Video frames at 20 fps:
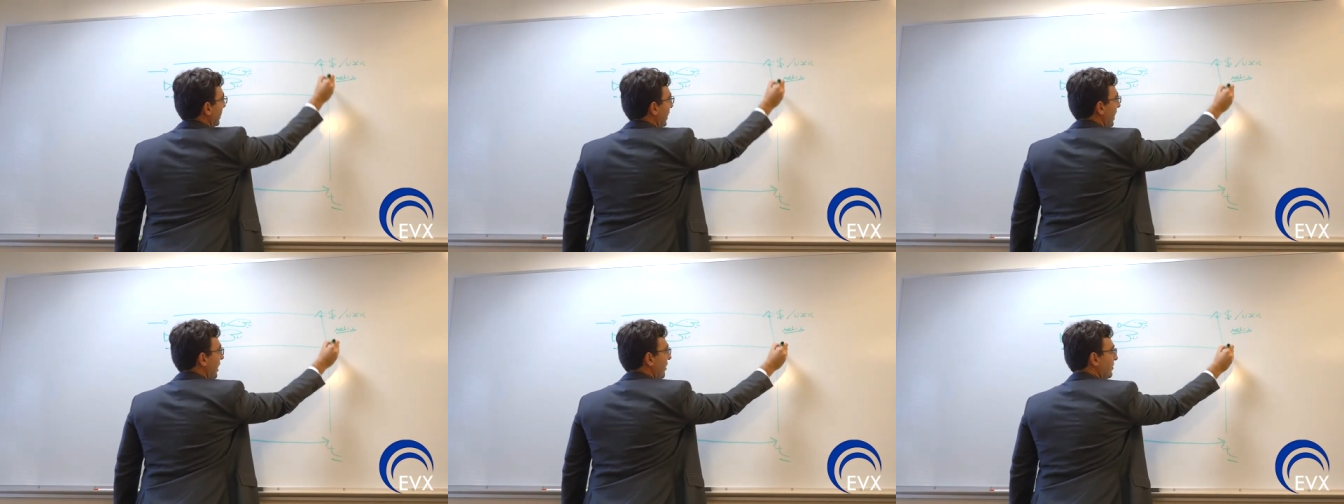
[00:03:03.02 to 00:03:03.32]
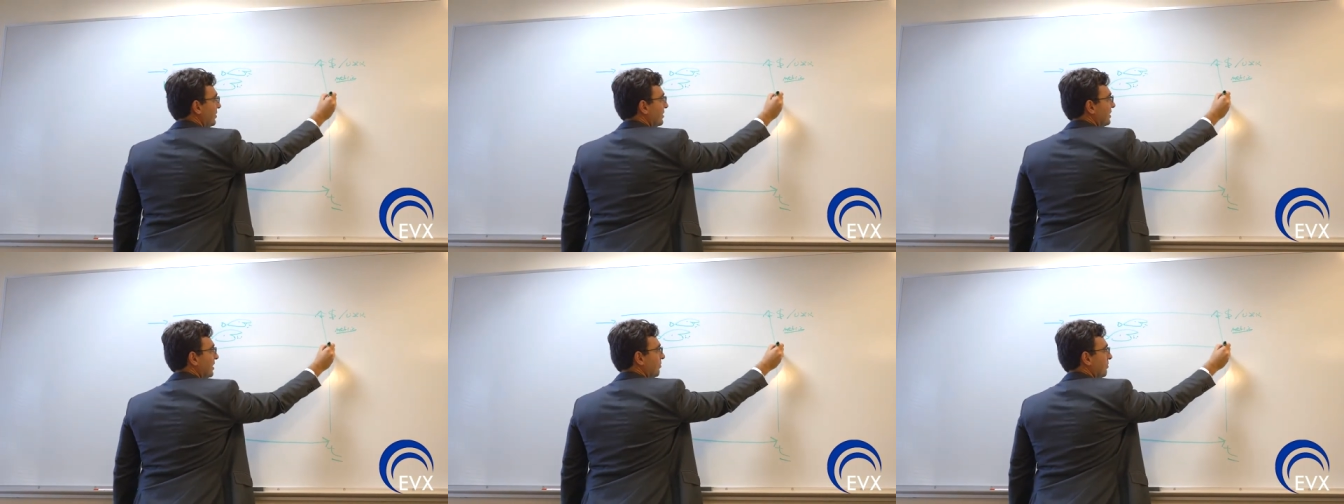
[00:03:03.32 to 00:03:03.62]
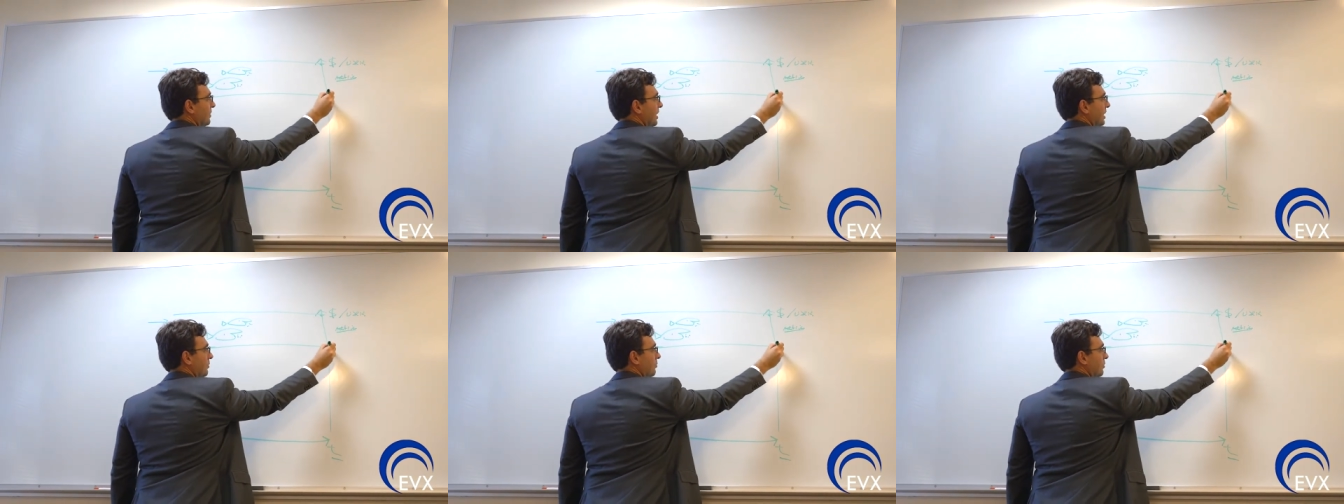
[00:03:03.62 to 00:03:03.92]
have some
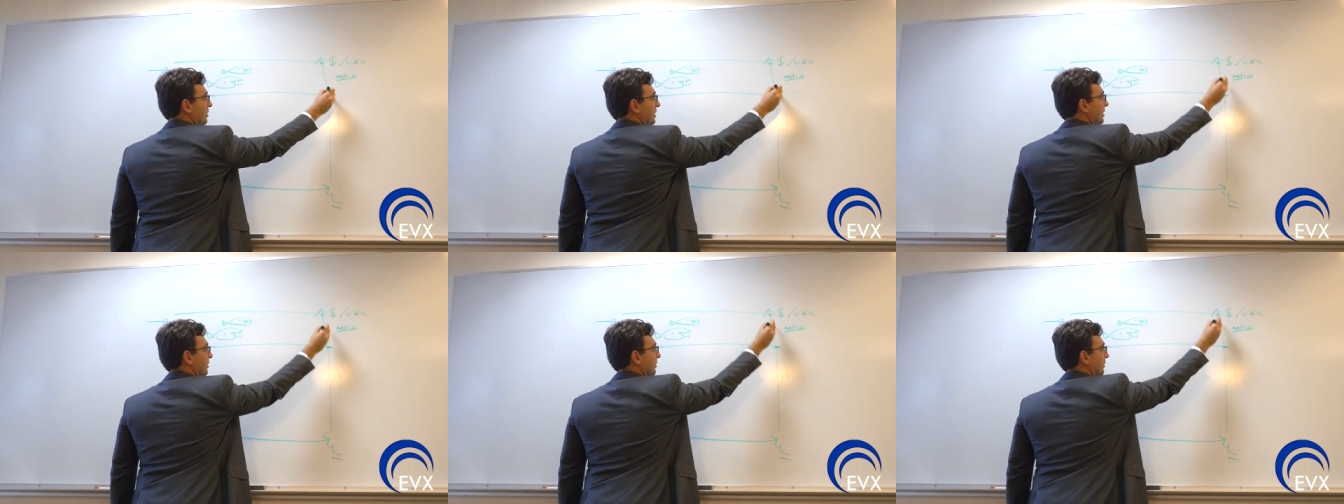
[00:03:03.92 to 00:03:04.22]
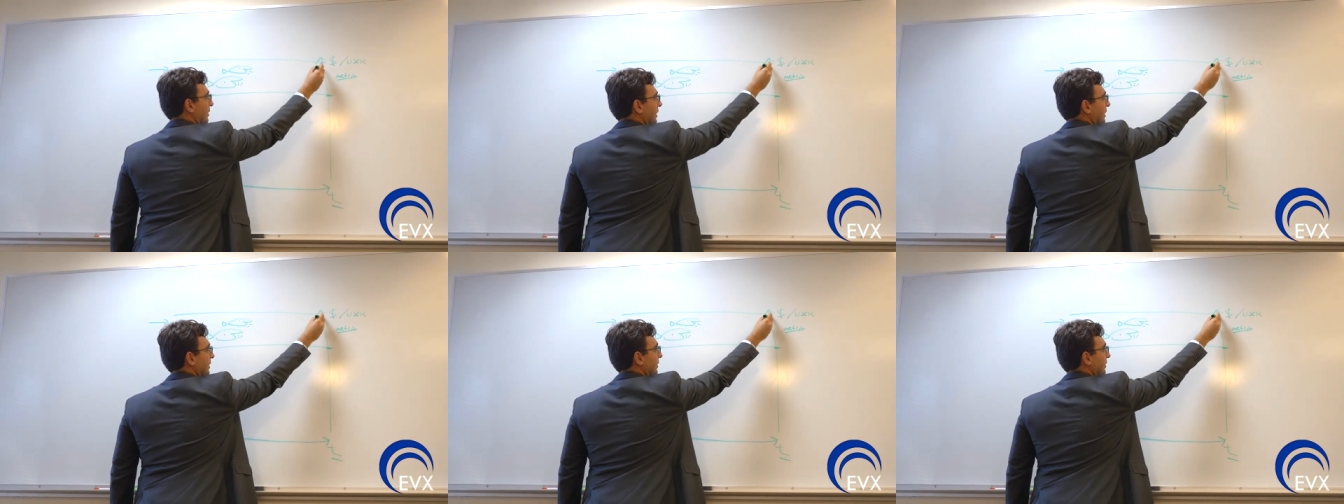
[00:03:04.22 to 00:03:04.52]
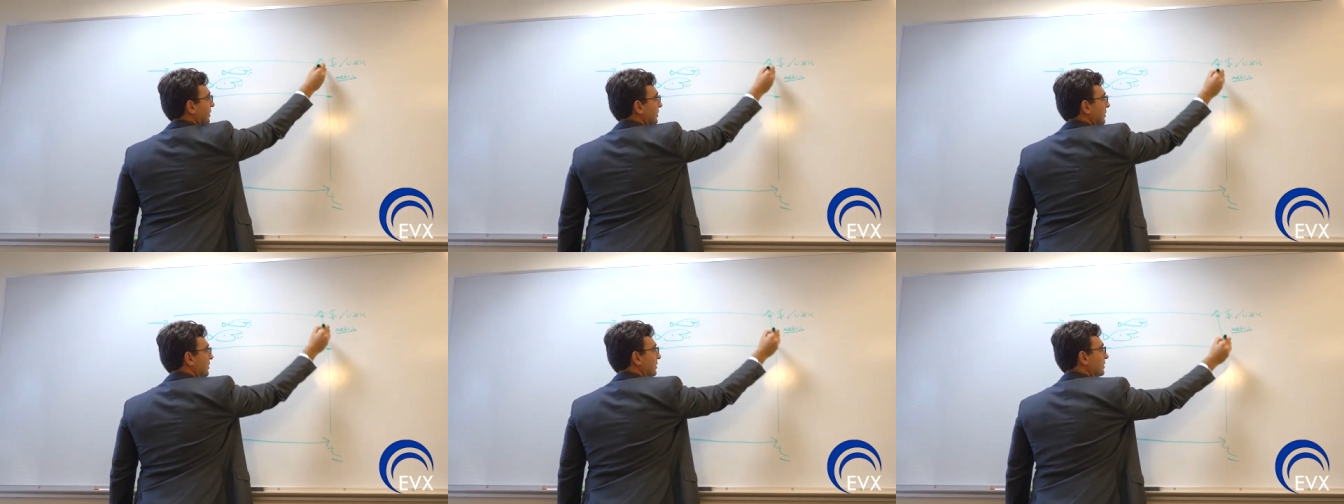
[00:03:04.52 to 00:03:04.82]
metric, right?
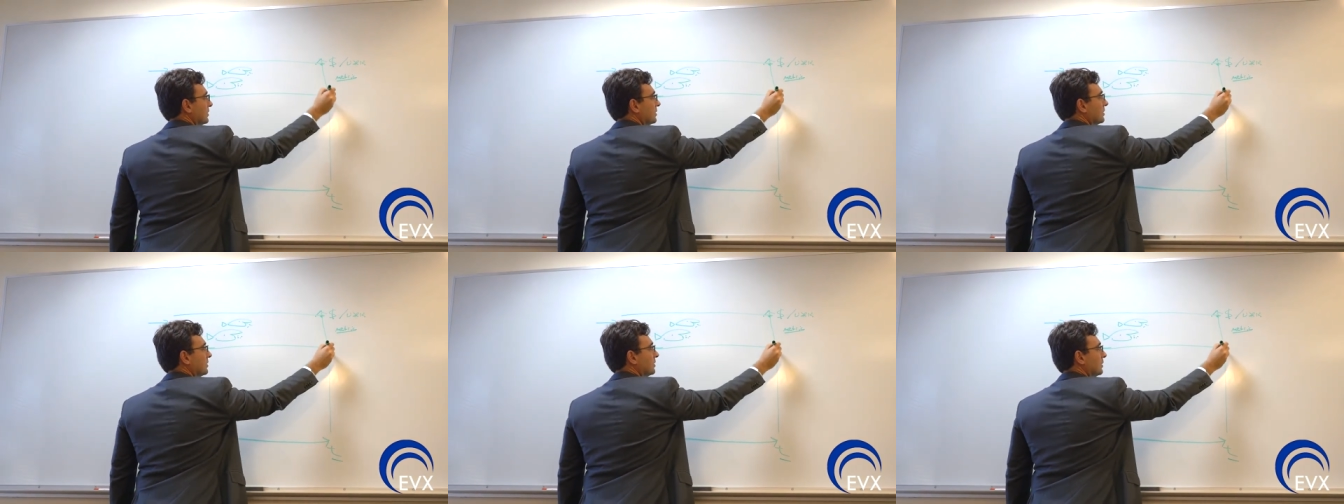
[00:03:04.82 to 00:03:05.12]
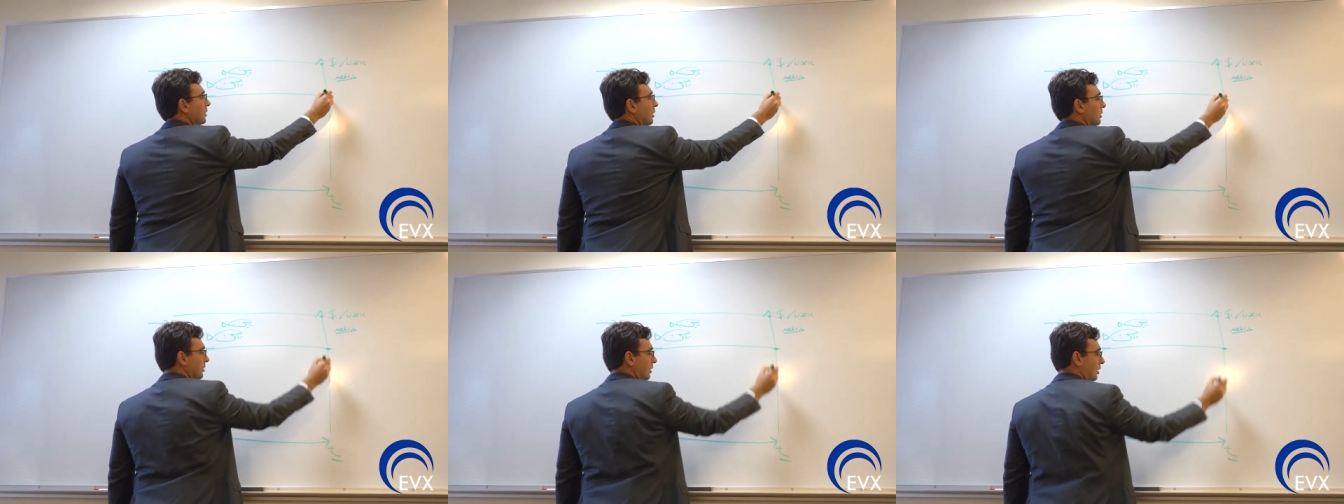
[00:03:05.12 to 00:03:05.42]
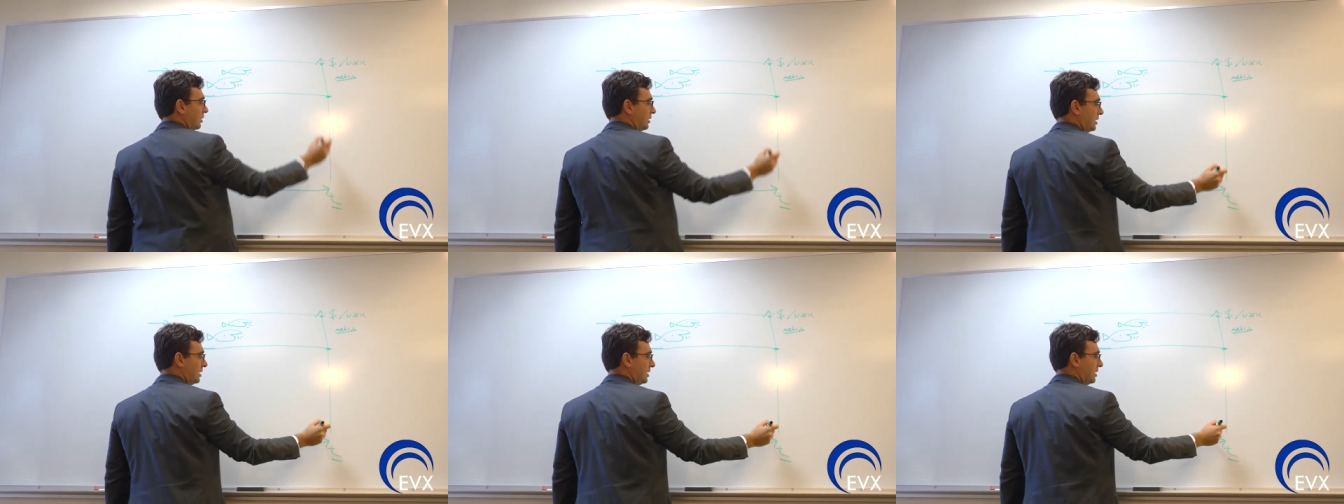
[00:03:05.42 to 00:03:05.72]
Not
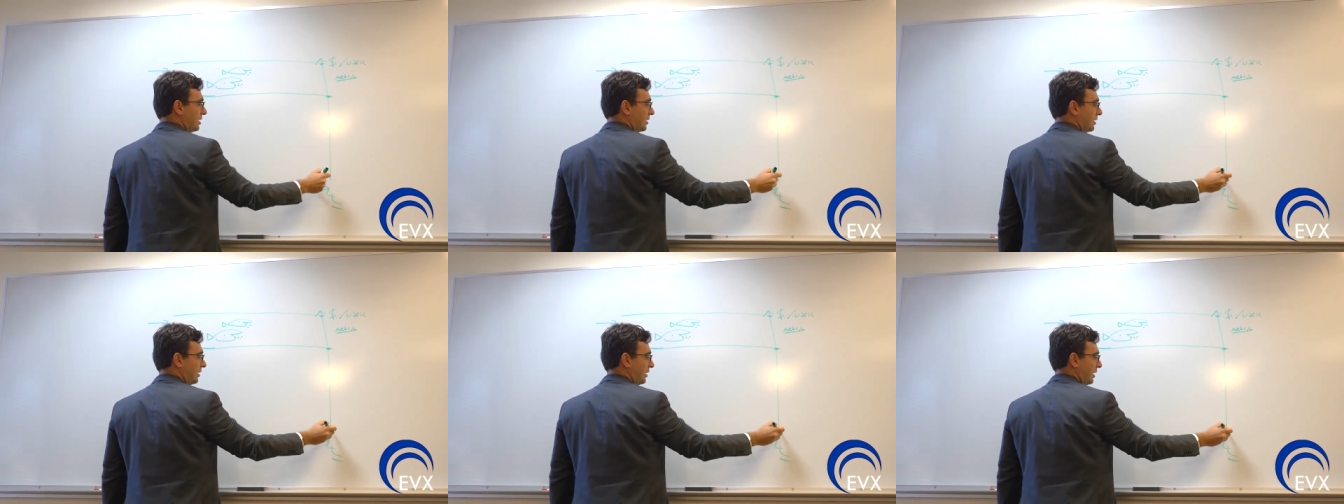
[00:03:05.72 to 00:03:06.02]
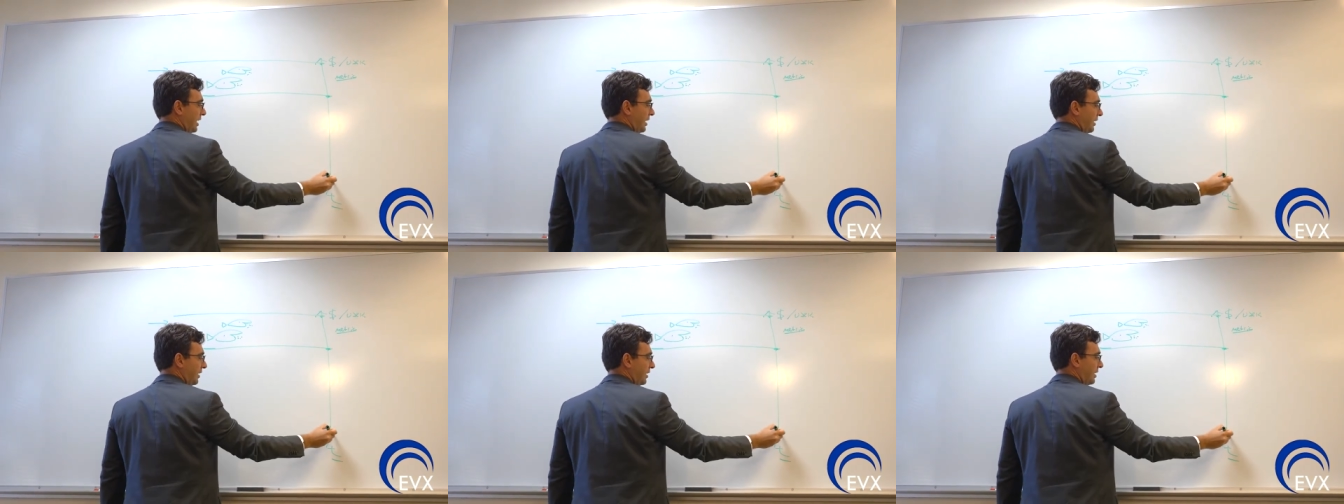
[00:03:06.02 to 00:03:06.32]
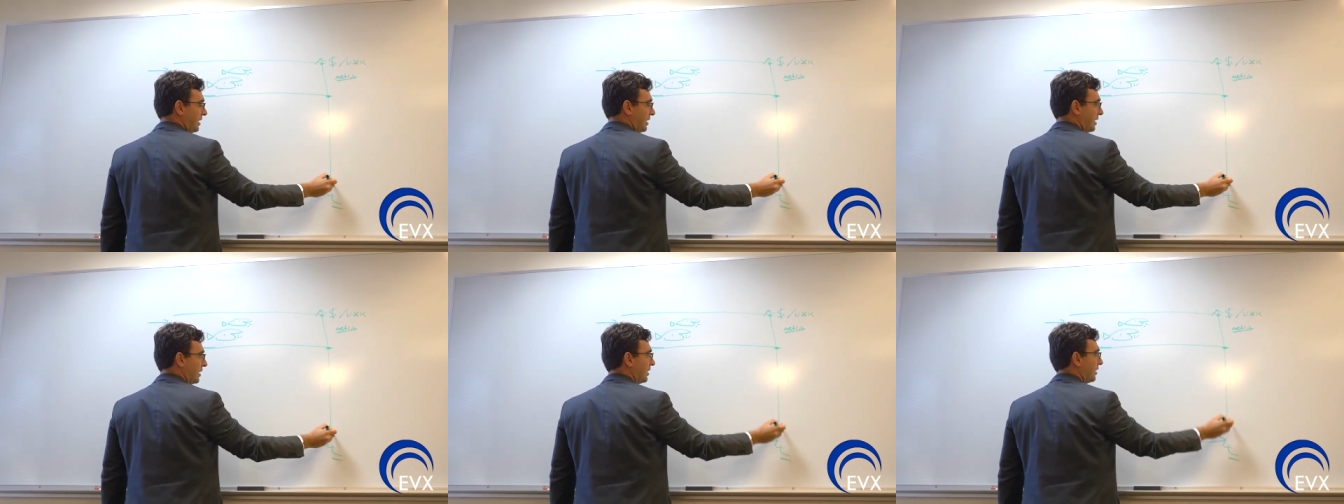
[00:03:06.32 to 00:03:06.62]
not here, rarely
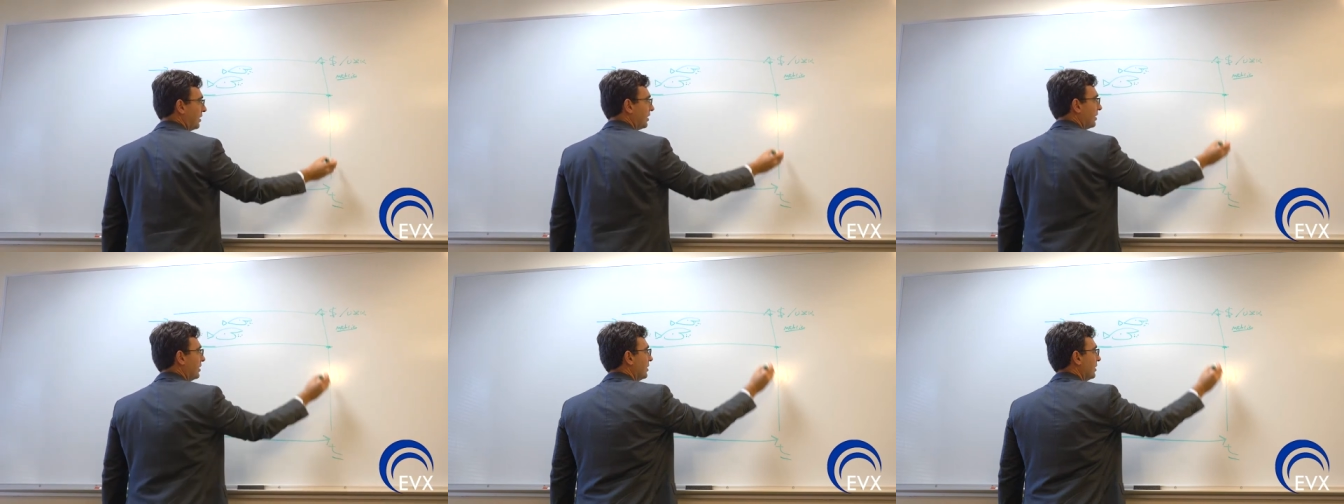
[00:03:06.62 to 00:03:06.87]
here.